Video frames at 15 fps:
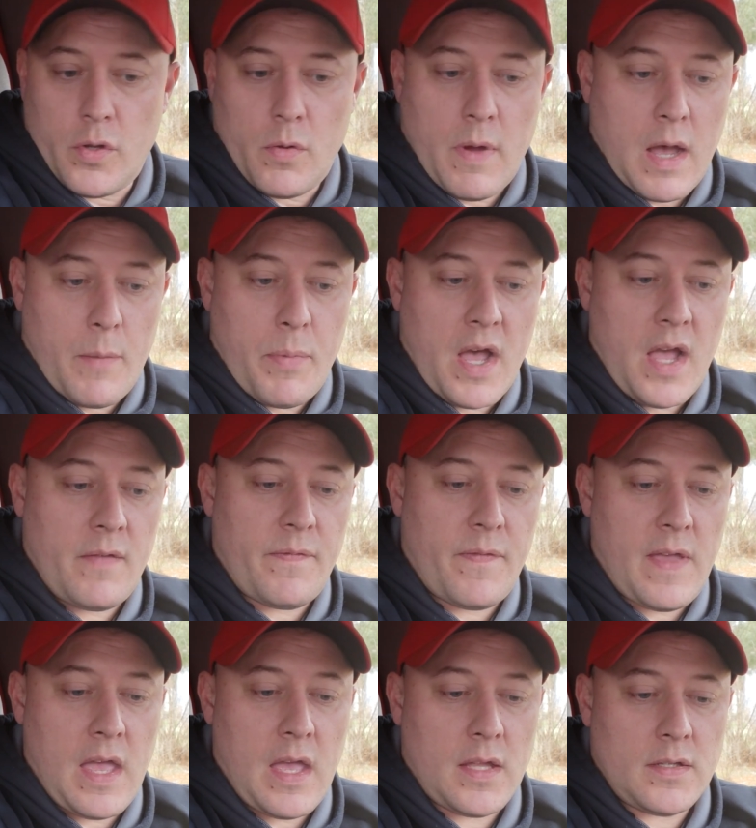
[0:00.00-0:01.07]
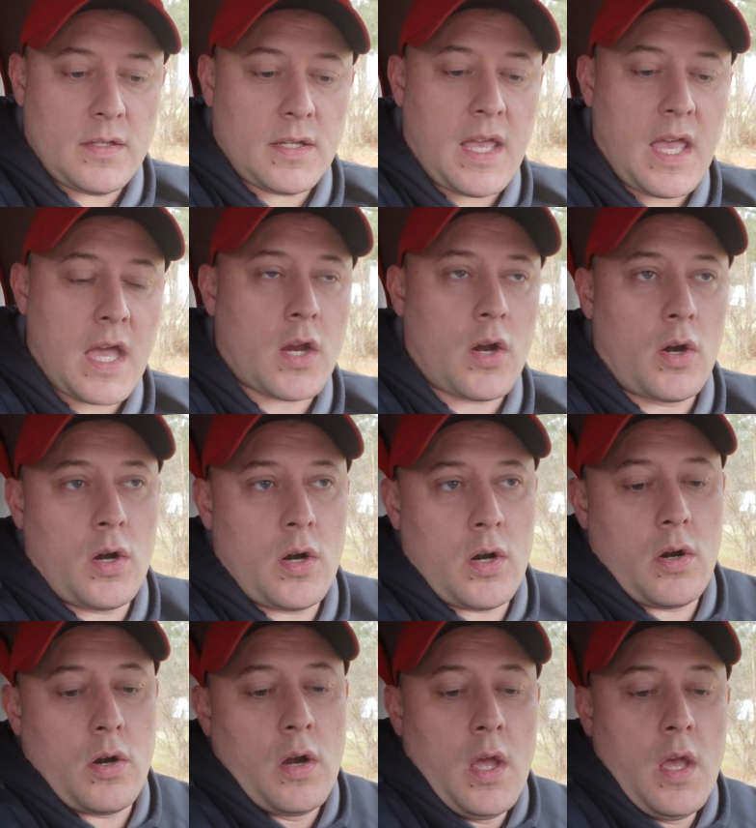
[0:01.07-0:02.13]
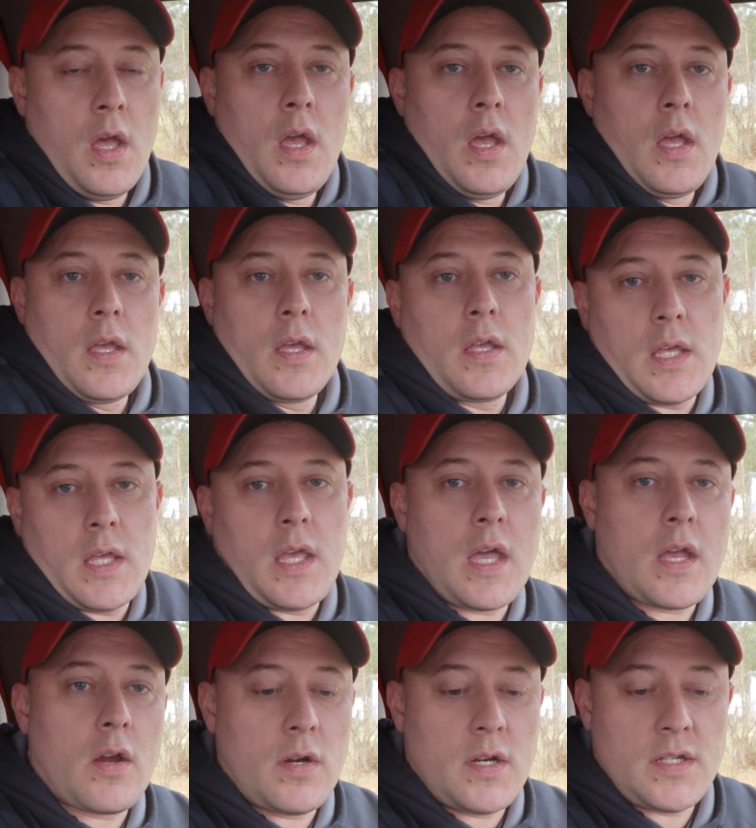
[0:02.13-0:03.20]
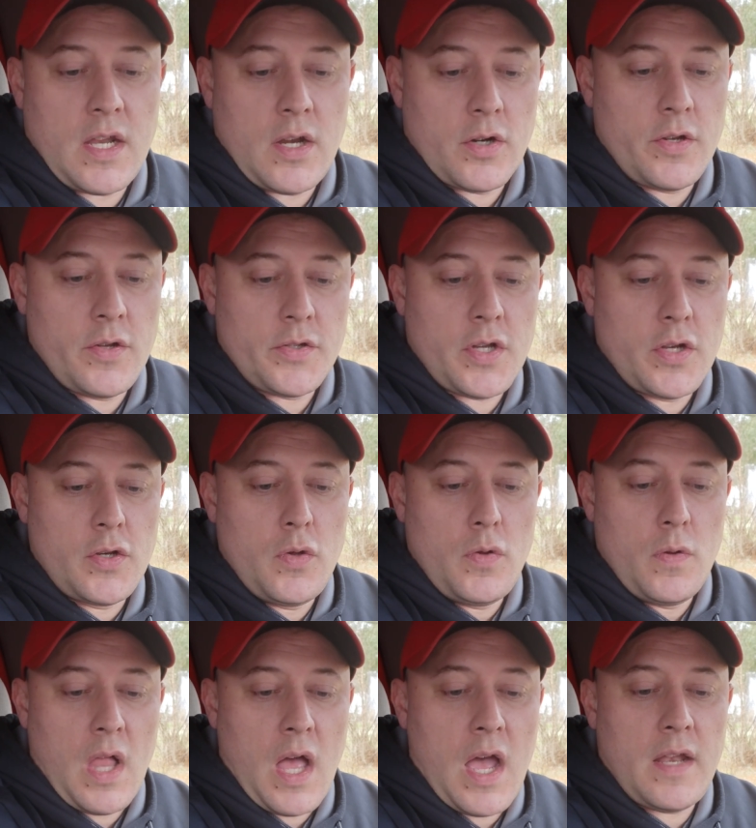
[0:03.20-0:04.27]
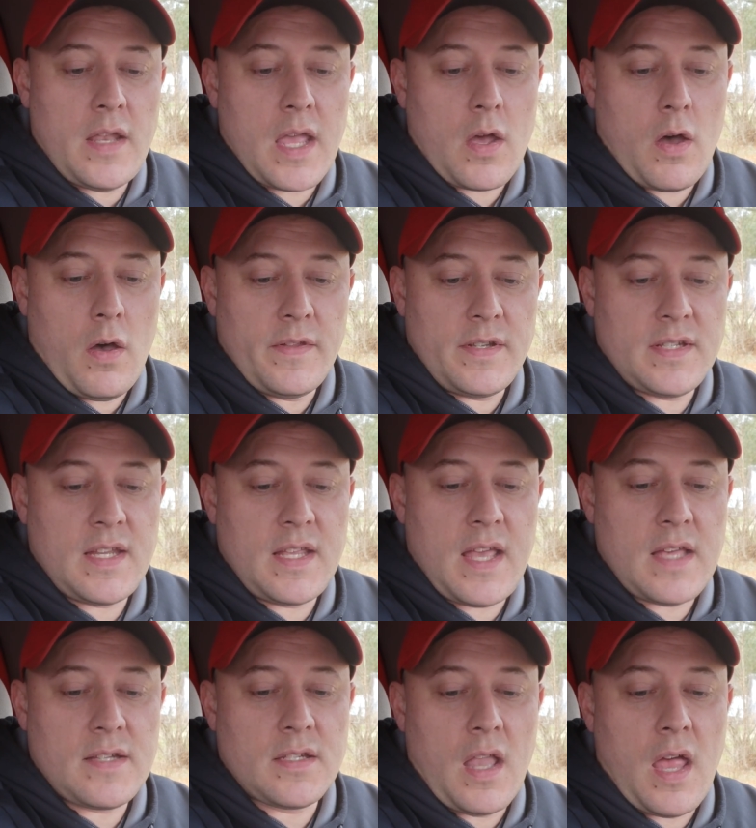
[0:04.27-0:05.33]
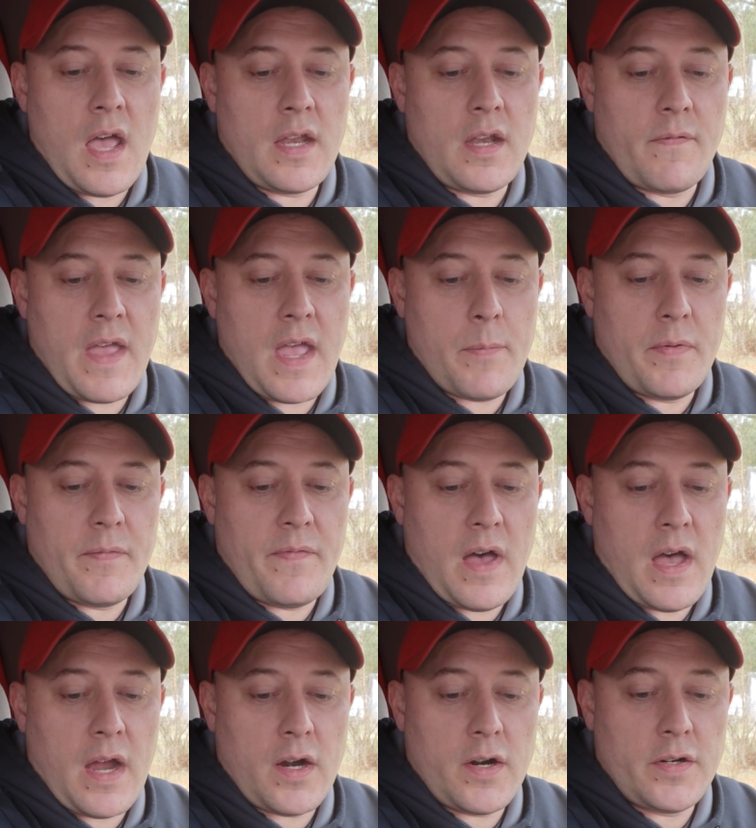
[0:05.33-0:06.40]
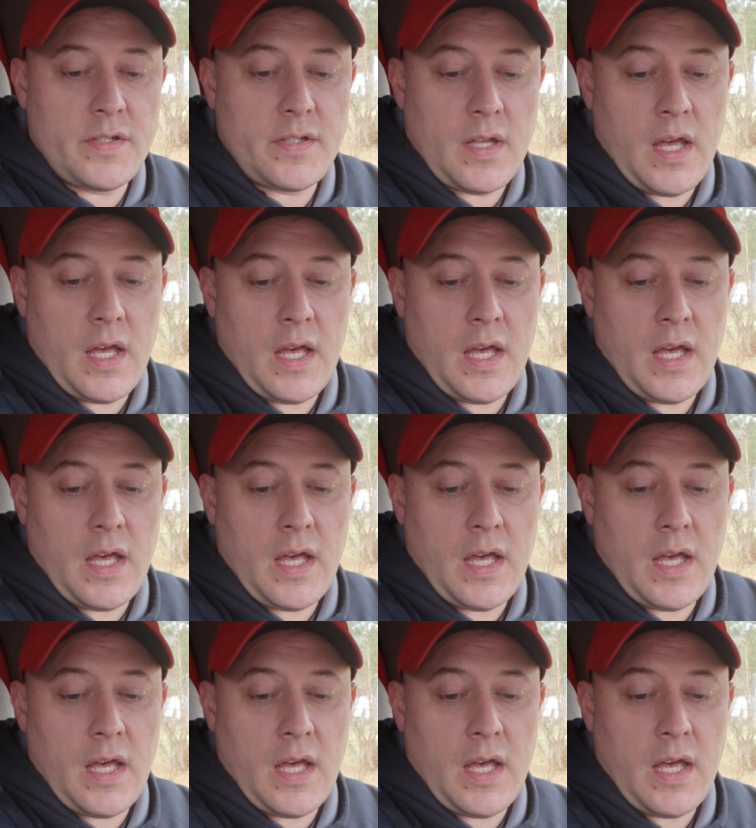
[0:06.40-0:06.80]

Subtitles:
you Alpine fans. Kicker has introduced a new line they call the CS line of amplifiers.